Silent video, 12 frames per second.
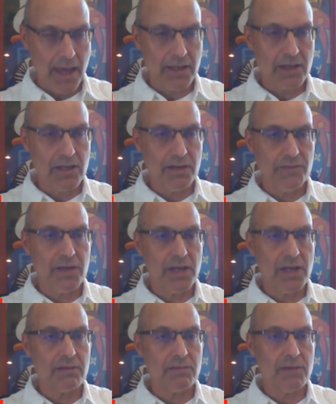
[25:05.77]
good
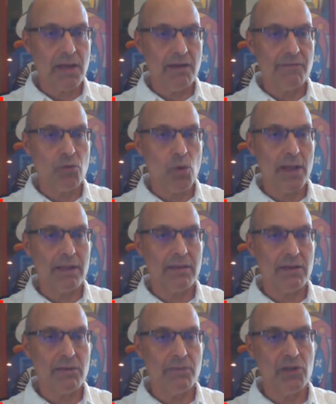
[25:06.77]
evening, everyone in the
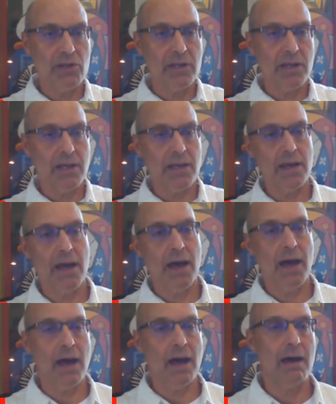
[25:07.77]
community.
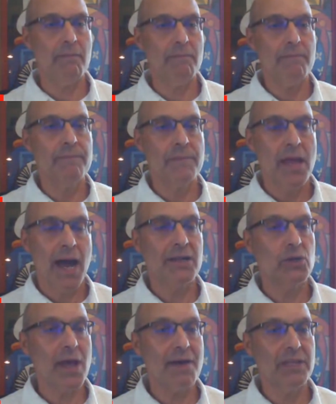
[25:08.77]
I
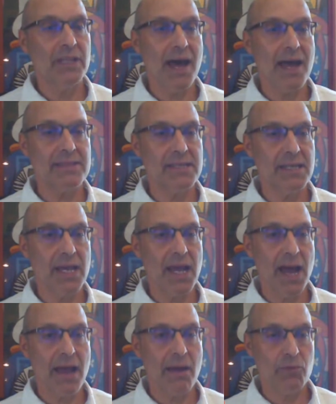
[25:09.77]
don't have a lot today.
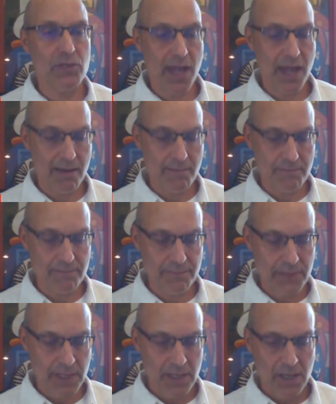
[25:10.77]
I am
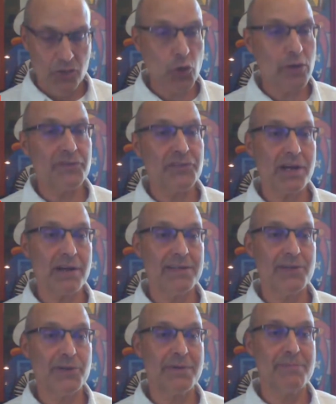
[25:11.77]
sort of sorry to
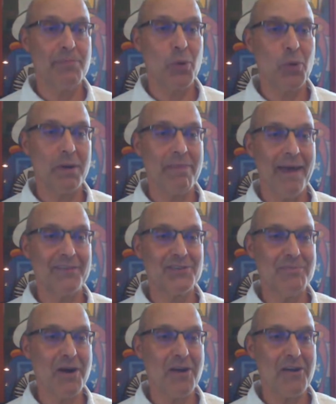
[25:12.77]
report that
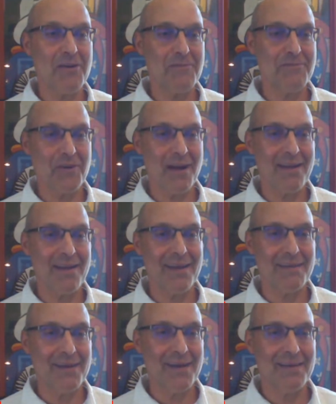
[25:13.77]
tomorrow,
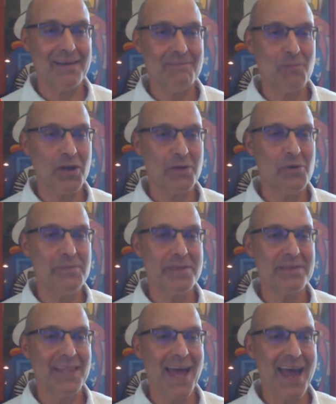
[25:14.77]
Friday morning, will be the
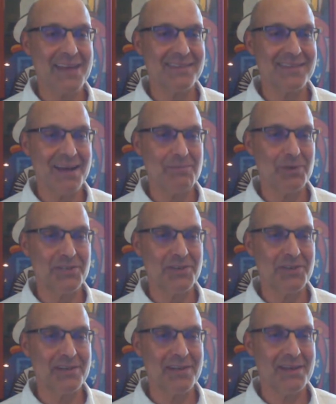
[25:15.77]
last
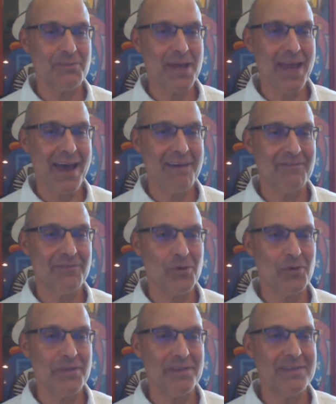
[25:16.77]
opportunity we have for
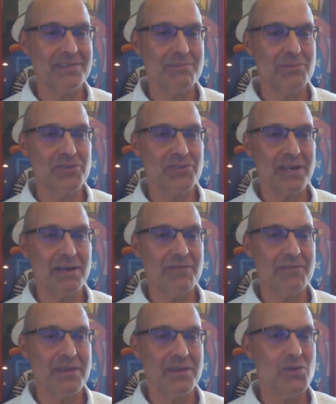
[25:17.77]
the distribution of
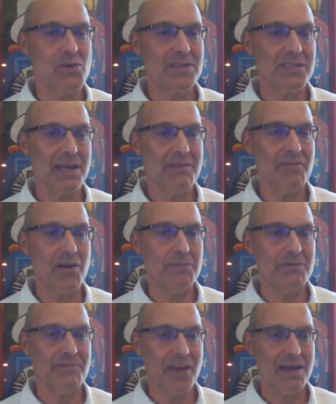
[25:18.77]
the USDA Farm
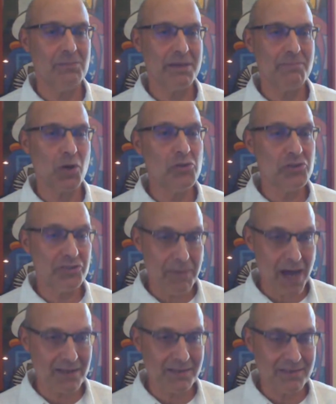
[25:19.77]
to Family produce
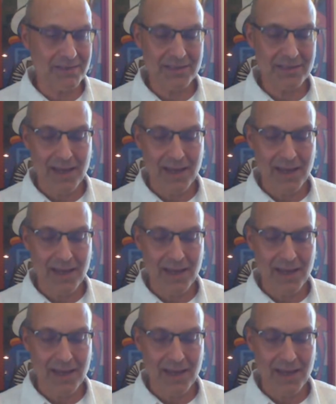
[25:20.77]
boxes.